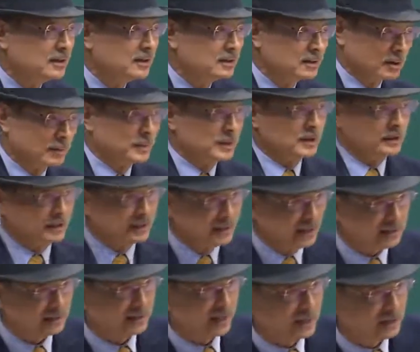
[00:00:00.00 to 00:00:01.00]
It boils
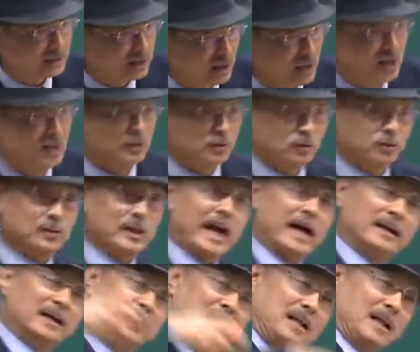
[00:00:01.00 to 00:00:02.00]
down to receiving
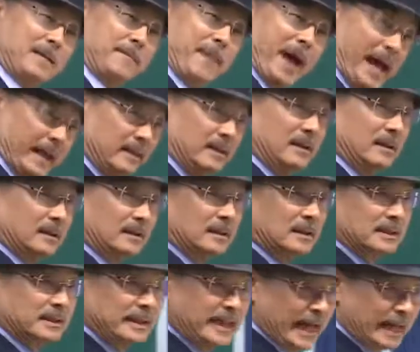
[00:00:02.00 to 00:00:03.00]
compensation
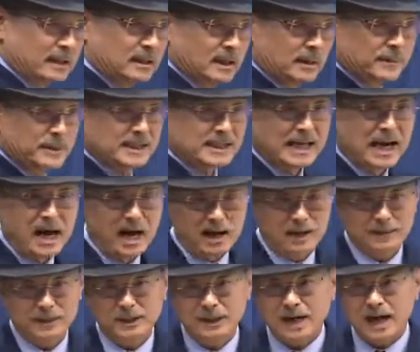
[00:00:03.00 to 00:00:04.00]
while you're
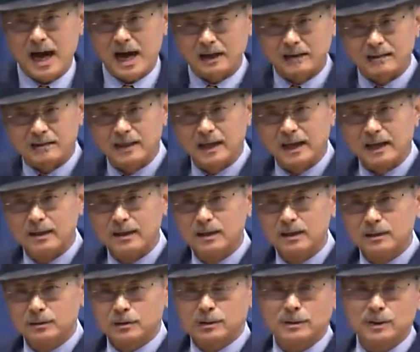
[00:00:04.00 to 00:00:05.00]
spreading the word.
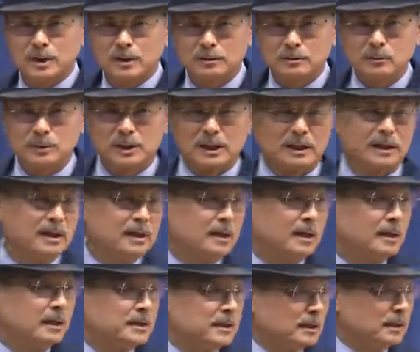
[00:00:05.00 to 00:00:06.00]
Have you made
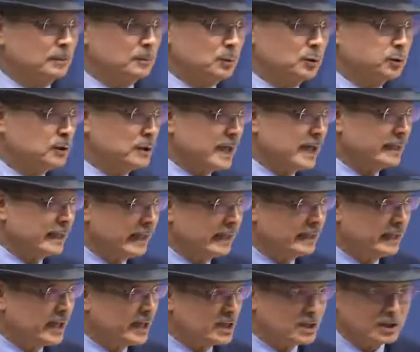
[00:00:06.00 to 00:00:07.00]
any investment
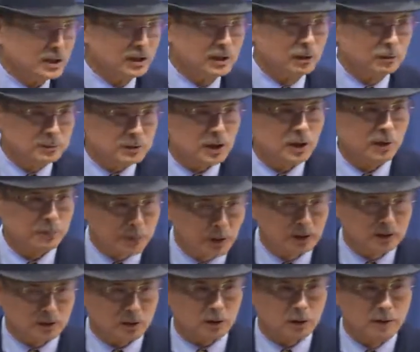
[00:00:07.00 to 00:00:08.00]
so far?
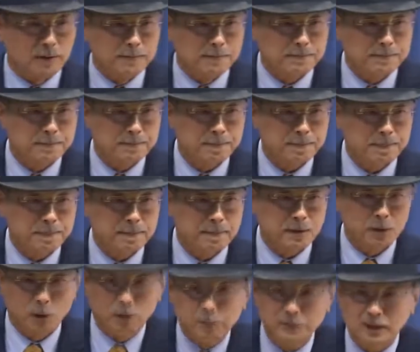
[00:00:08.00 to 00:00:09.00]

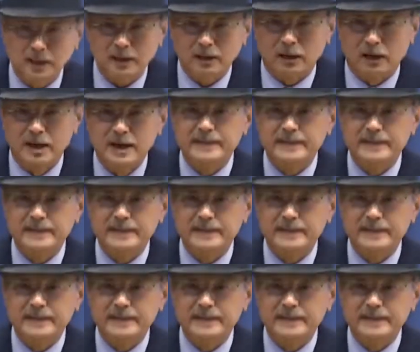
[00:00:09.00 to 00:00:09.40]
Not at all.